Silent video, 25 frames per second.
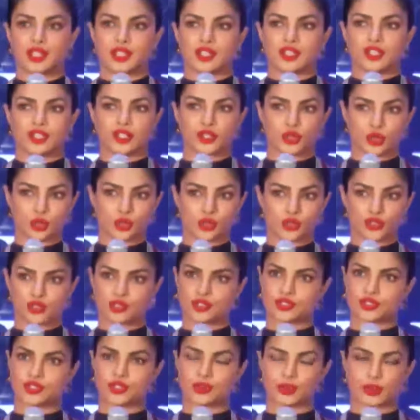
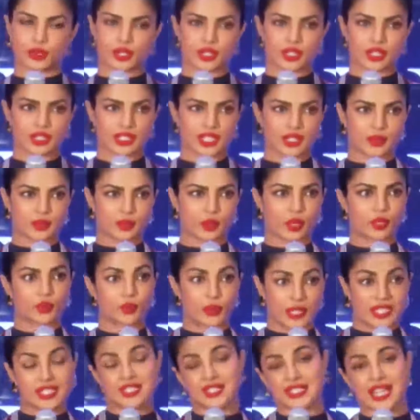shows the world that what
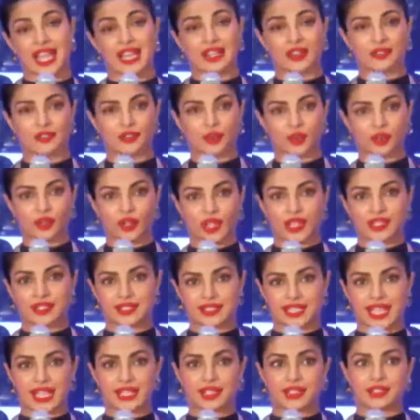we stand for as
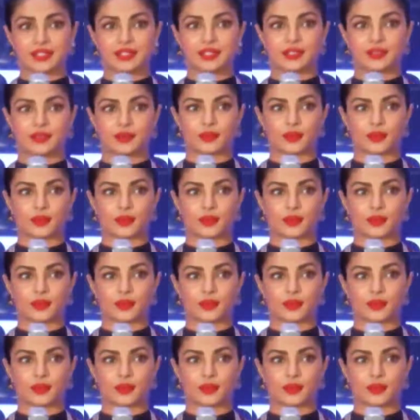talent,